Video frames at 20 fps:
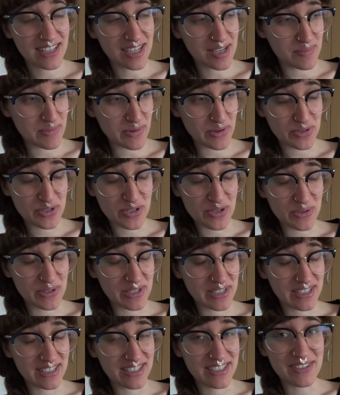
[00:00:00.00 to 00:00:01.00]
I'm not
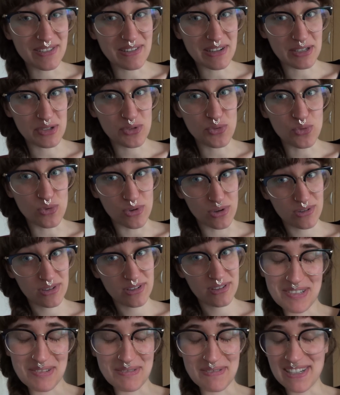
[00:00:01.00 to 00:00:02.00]
joking, you guys
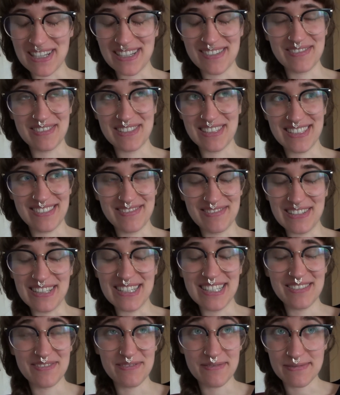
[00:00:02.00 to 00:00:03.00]
rock. I really, really,
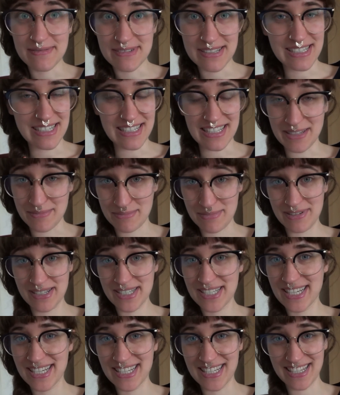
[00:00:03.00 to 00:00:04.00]
really, really
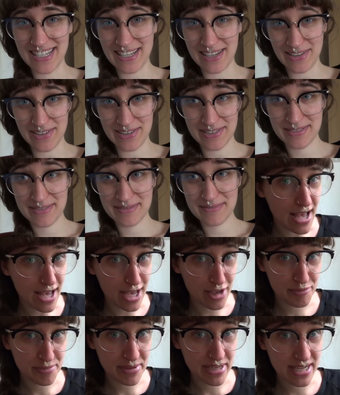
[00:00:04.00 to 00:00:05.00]
appreciate it a lot.
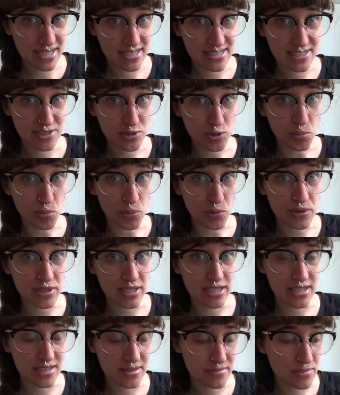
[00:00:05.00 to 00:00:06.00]
I've been editing all
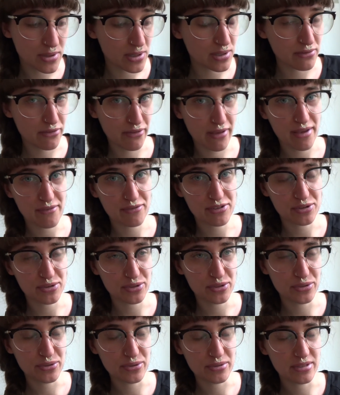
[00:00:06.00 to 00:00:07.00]
morning, part of the
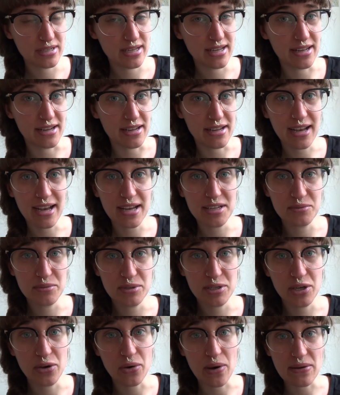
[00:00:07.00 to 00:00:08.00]
afternoon, and I kind of
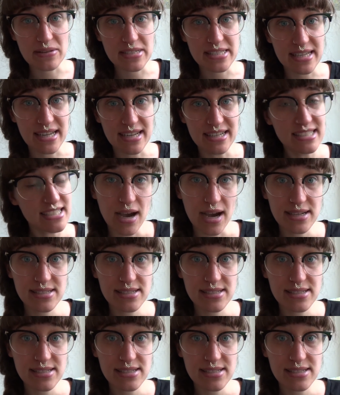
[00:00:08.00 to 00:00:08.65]
want to go outside.